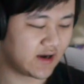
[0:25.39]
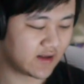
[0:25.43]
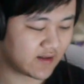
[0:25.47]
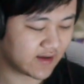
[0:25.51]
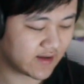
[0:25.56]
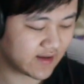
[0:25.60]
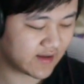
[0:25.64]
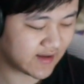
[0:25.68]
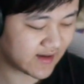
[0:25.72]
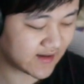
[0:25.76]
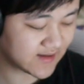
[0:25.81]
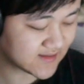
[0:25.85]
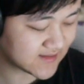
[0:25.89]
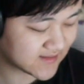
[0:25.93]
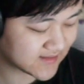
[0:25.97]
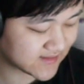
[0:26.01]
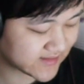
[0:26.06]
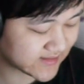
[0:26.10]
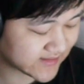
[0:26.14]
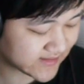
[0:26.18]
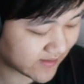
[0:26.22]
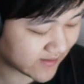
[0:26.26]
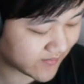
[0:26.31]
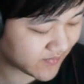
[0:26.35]
Like, he has
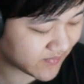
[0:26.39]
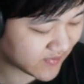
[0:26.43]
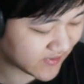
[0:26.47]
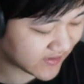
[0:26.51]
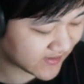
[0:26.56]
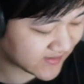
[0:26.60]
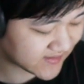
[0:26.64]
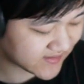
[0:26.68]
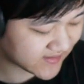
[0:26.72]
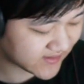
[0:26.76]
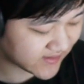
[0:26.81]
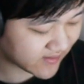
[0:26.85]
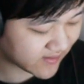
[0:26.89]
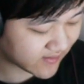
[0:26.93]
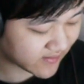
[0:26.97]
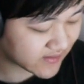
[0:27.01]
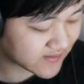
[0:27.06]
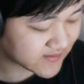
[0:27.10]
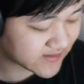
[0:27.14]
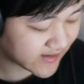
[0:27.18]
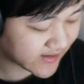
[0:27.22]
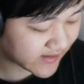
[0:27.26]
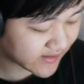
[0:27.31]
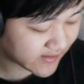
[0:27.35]
some things here, there's
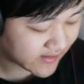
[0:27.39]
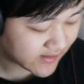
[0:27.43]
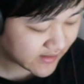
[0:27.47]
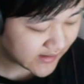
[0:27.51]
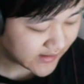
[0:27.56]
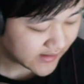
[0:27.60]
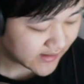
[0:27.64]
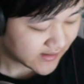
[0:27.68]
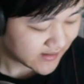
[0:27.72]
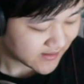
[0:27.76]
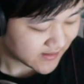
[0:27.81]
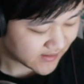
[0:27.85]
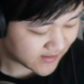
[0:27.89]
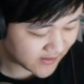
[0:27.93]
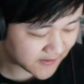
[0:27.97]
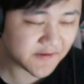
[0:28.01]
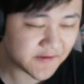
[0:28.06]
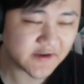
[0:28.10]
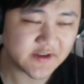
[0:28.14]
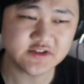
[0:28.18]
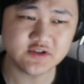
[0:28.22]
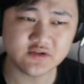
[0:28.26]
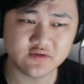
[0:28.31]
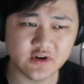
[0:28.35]
like,
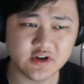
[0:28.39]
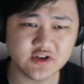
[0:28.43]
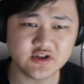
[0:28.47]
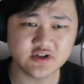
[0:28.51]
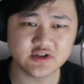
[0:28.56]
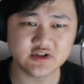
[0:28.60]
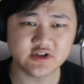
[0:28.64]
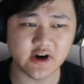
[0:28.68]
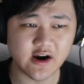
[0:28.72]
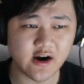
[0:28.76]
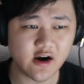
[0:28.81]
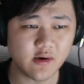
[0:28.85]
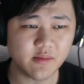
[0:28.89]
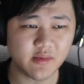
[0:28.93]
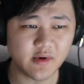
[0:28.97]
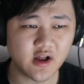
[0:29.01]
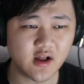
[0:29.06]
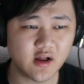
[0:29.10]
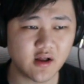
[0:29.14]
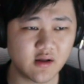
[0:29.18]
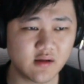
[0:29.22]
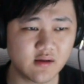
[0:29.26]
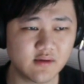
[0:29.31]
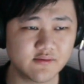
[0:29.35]
Defense Crush on Dryer
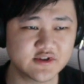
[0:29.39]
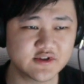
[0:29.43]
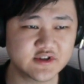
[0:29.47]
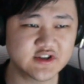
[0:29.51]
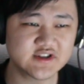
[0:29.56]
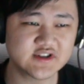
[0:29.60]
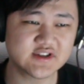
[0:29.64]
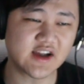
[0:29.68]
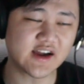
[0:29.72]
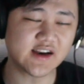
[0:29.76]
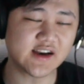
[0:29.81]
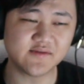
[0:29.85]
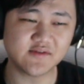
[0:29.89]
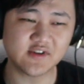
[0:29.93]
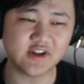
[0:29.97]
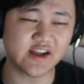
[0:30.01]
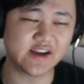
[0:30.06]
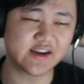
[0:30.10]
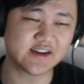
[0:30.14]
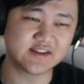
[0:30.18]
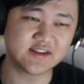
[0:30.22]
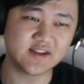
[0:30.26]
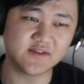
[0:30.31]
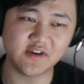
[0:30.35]
Ball, which is not even
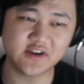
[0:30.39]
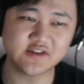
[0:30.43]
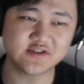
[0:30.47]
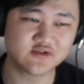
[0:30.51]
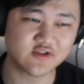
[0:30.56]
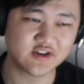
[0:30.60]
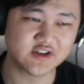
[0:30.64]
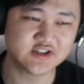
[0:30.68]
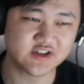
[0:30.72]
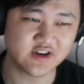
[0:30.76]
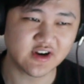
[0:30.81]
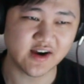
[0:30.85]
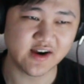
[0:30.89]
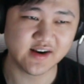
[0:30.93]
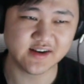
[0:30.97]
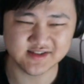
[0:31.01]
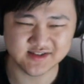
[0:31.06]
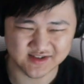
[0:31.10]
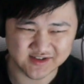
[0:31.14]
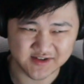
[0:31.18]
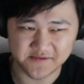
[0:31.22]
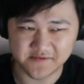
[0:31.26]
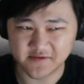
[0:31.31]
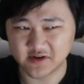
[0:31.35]
like a Defense Crush nine, it's
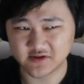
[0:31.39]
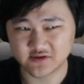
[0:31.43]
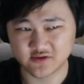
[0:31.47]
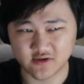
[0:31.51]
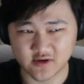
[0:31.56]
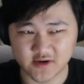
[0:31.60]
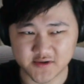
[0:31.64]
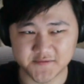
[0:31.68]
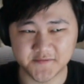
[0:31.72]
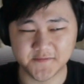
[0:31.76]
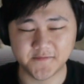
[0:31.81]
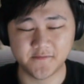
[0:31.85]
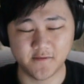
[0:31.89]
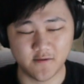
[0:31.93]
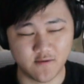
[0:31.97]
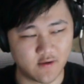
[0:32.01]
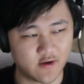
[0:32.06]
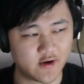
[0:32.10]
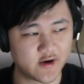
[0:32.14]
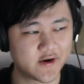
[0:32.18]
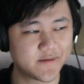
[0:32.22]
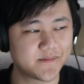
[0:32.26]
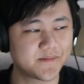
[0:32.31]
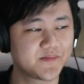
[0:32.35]
a Defense Crush
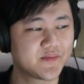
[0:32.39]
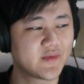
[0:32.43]
four.